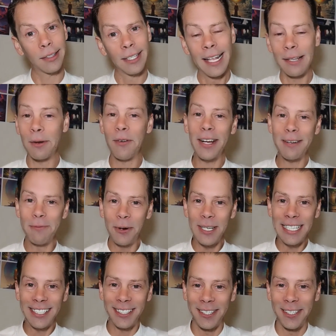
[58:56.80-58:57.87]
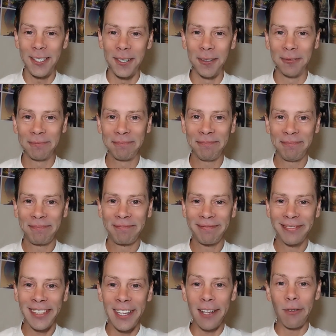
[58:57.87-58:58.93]
That's why Rick and Morty's so cool.
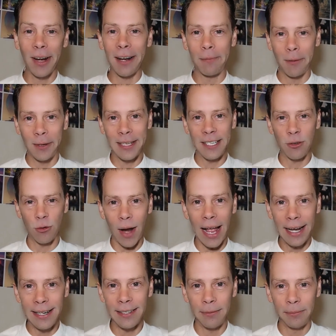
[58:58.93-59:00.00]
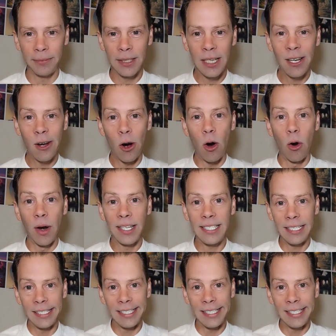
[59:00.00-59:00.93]
I think Rick and Morty is random, or it's a